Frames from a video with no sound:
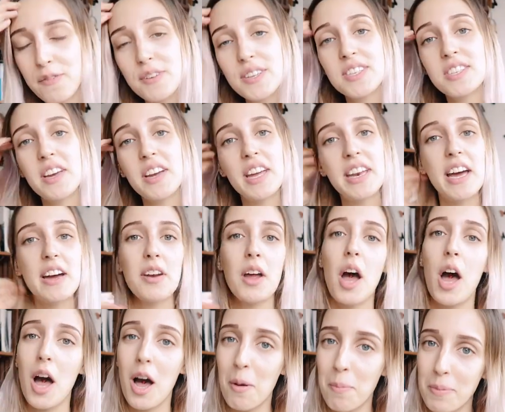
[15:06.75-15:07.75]
If you stuck it
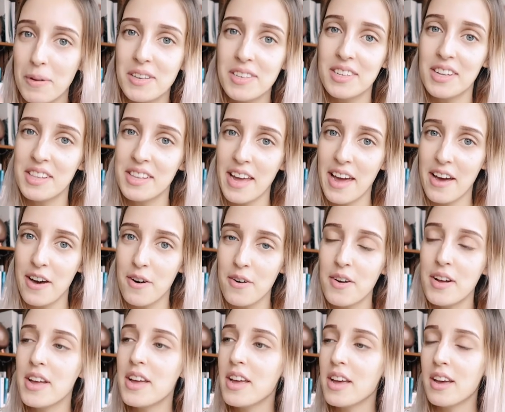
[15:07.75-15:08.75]
out up until
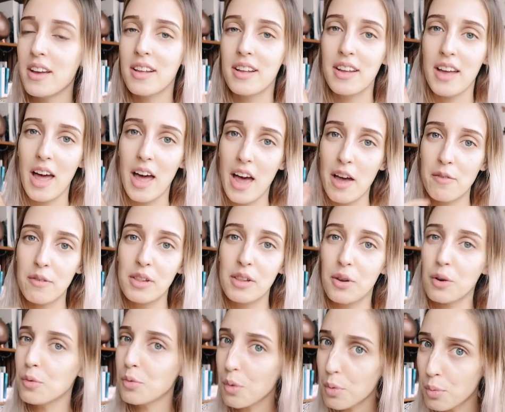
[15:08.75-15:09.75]
now, I have a
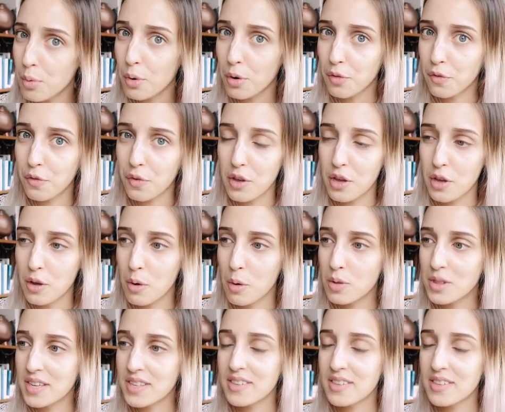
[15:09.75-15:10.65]
little reward for you.